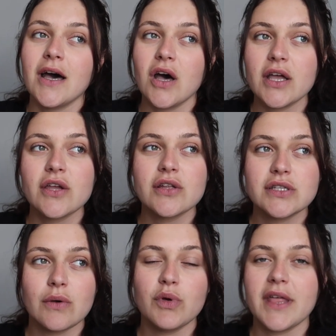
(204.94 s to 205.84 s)
I could have
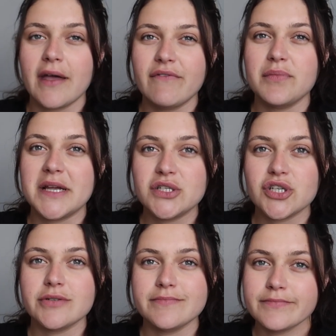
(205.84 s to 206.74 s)
done with that
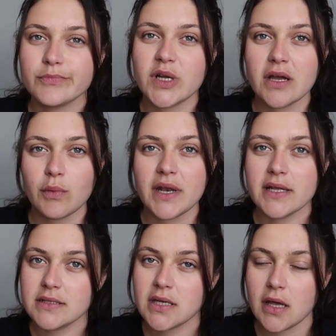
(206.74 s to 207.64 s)
information when I went
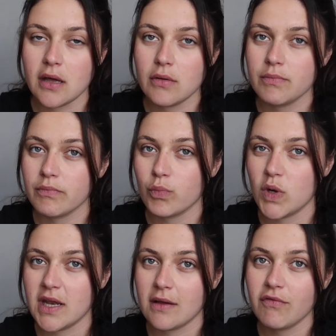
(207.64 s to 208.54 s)
into
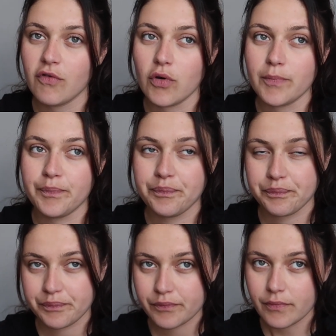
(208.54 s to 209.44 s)
weaning from
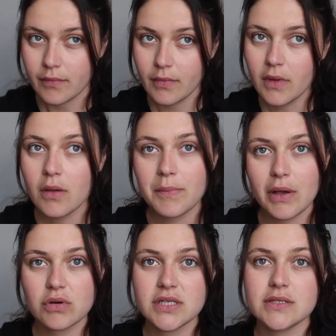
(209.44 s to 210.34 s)

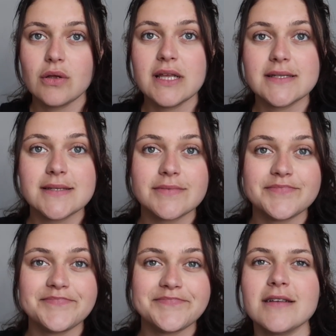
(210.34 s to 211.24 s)
milk to solids.
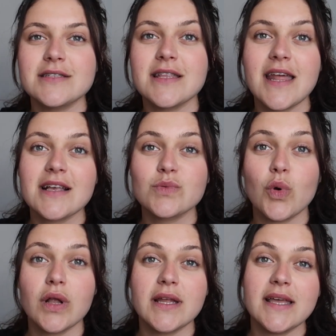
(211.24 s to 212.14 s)
So the next
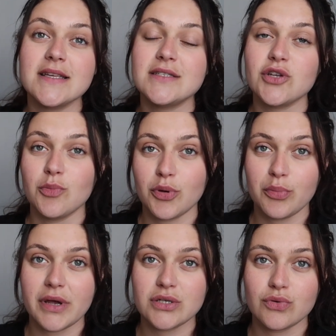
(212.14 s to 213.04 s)
one is don't put
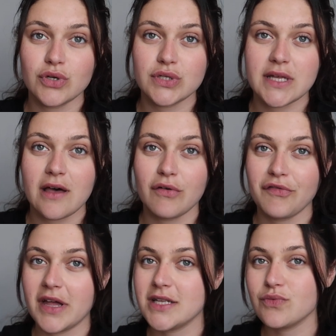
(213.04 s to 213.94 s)
pressure on yourself.
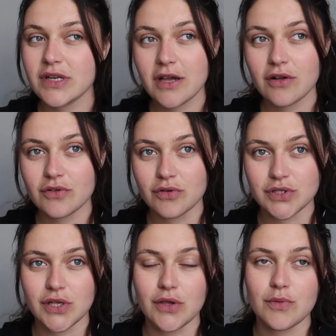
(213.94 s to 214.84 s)
And it's really hard not
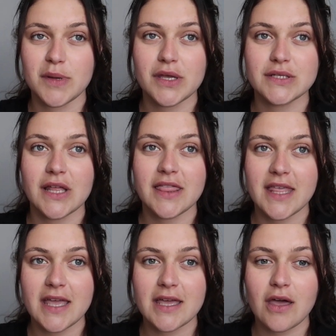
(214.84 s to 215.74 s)
to because I
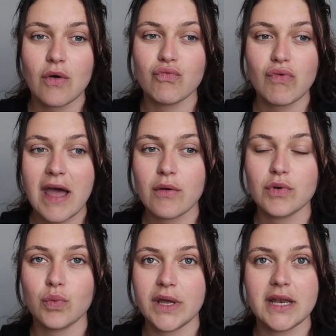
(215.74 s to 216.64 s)
think
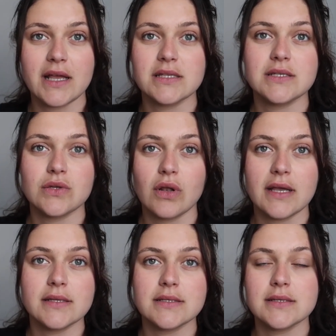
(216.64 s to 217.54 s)
around weaning to
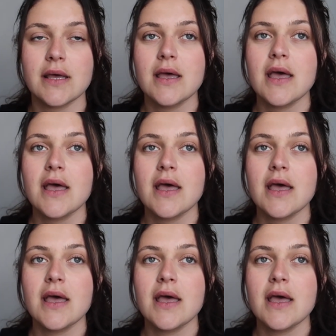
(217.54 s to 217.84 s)
solids,